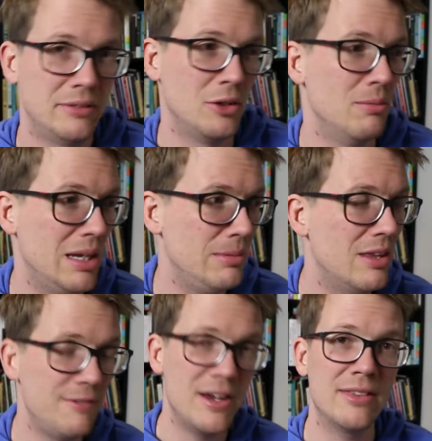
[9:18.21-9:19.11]
so maybe
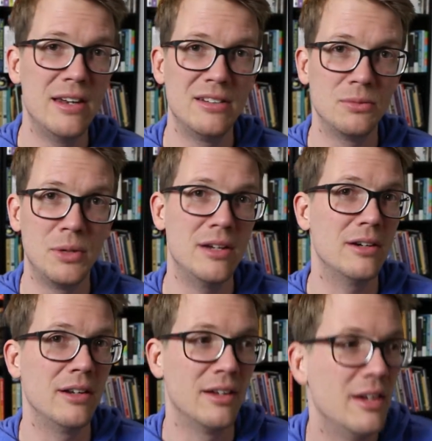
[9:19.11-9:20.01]
the fact that it's
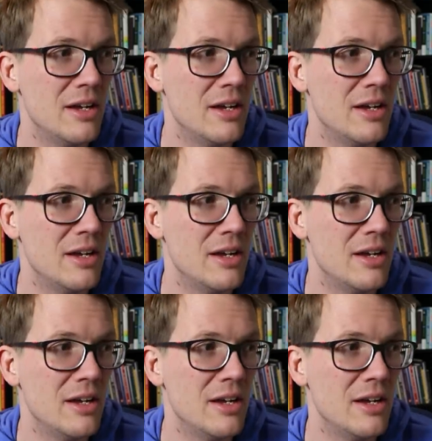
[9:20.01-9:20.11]
weird